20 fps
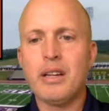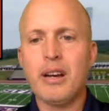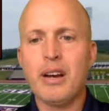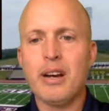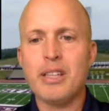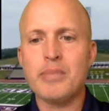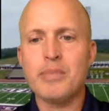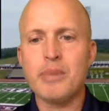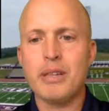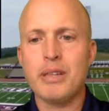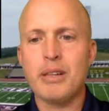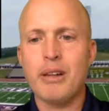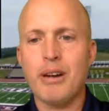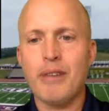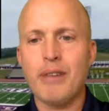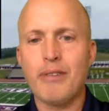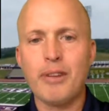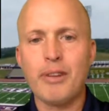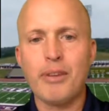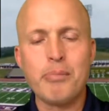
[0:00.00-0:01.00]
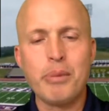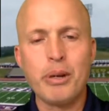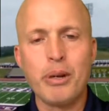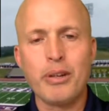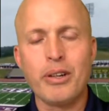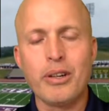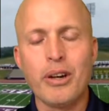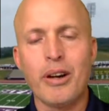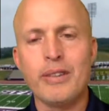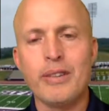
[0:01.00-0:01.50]
Cosmic Coffee and
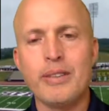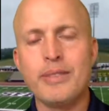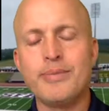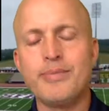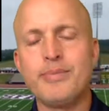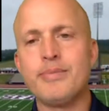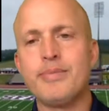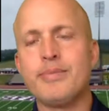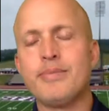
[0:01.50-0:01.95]
Beer Garden,